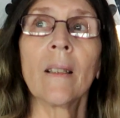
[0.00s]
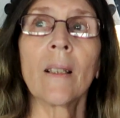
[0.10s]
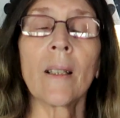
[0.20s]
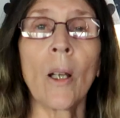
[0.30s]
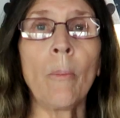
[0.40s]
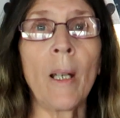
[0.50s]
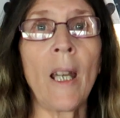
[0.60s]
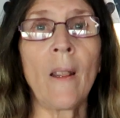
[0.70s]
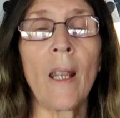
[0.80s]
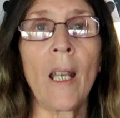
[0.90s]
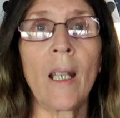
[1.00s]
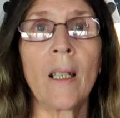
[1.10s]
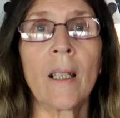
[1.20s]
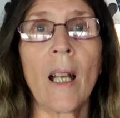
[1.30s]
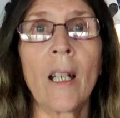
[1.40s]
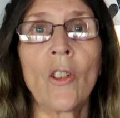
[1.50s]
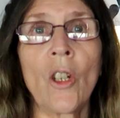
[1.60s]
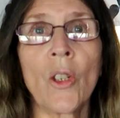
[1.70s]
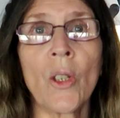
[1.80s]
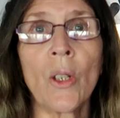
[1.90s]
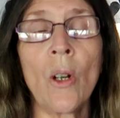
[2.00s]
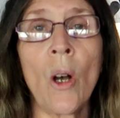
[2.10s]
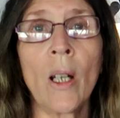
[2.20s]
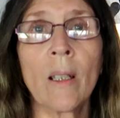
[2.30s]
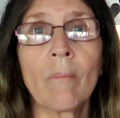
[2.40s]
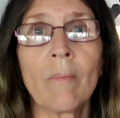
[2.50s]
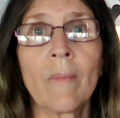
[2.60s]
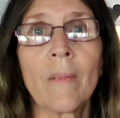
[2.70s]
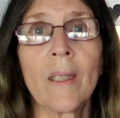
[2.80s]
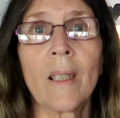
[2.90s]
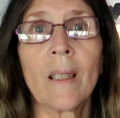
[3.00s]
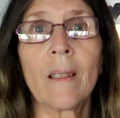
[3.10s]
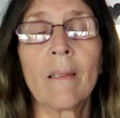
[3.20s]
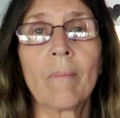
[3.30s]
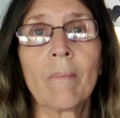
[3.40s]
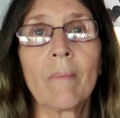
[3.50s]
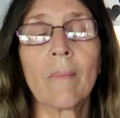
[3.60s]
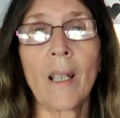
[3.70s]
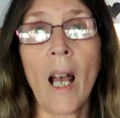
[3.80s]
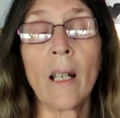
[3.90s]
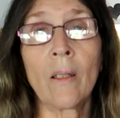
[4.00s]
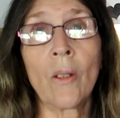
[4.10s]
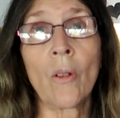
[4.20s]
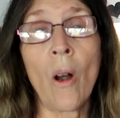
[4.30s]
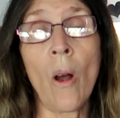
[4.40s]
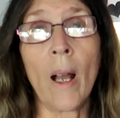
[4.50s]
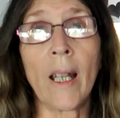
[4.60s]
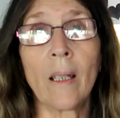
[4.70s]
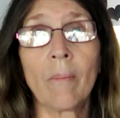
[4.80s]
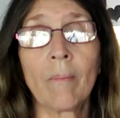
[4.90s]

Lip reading: so many things are just not cut and dry.